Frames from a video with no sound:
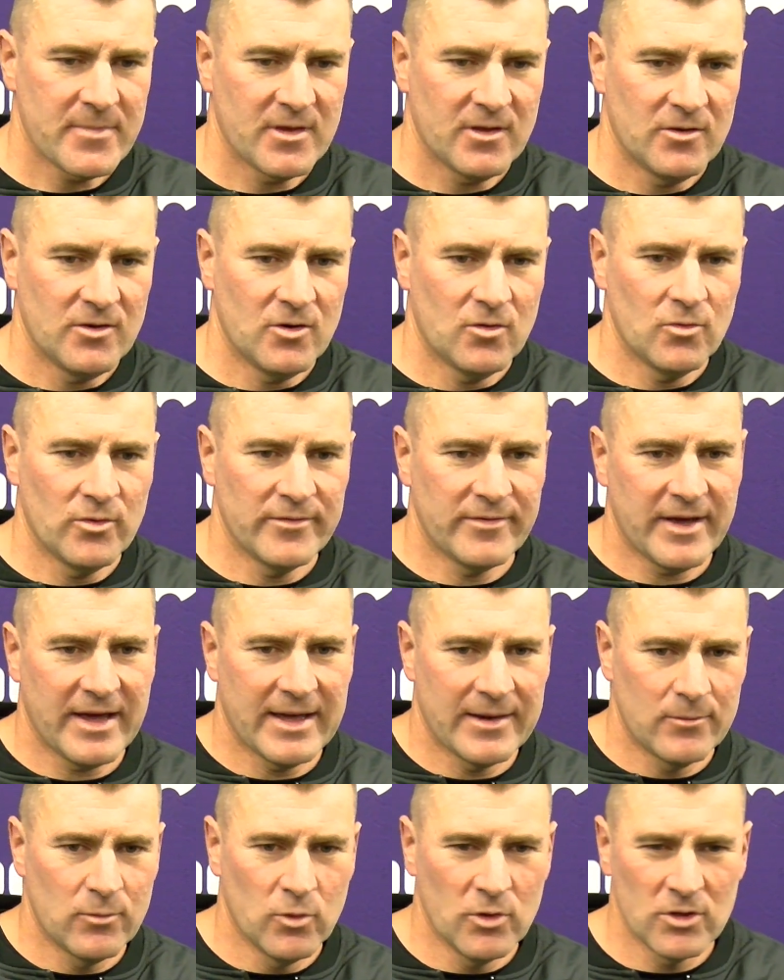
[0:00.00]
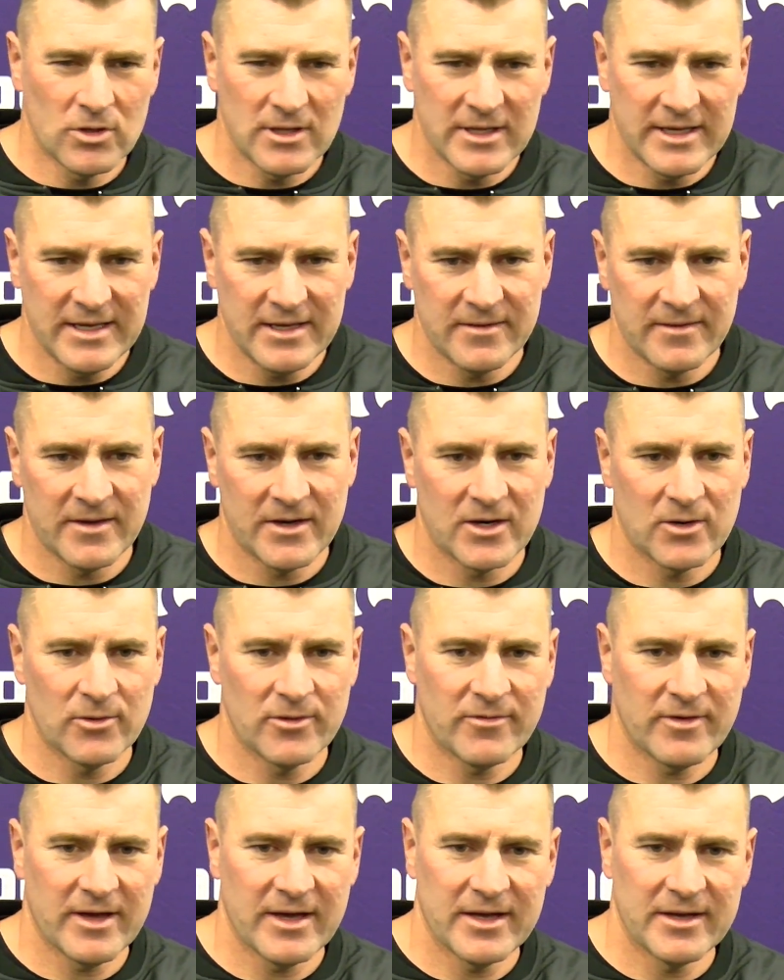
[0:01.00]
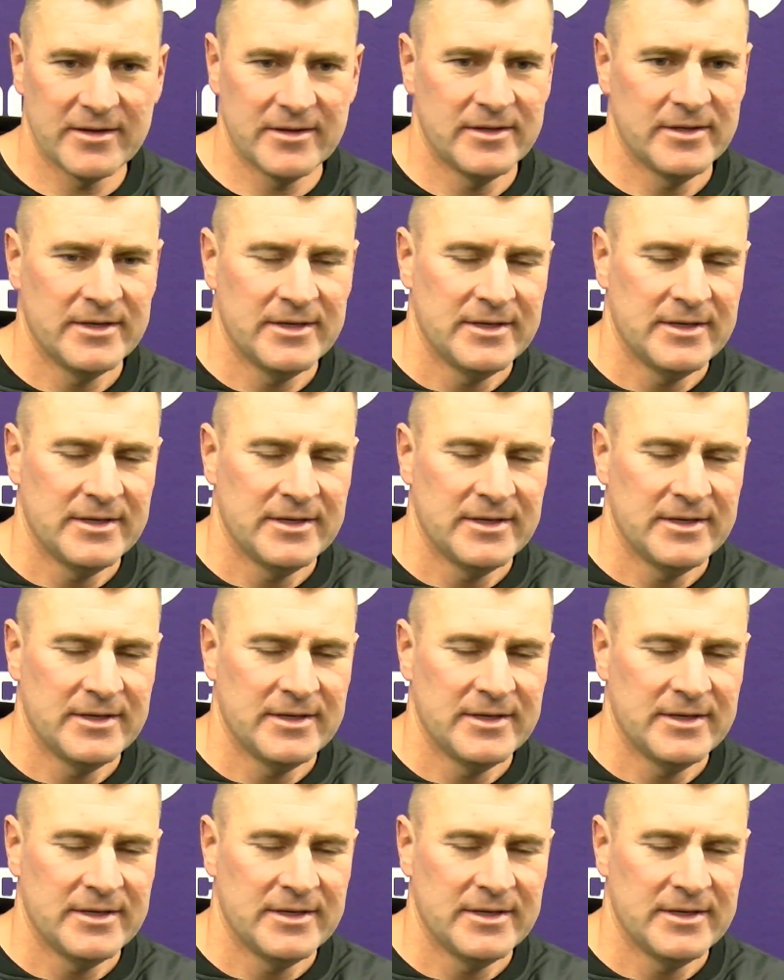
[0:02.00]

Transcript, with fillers: you know we've had Will Lee in there. We've had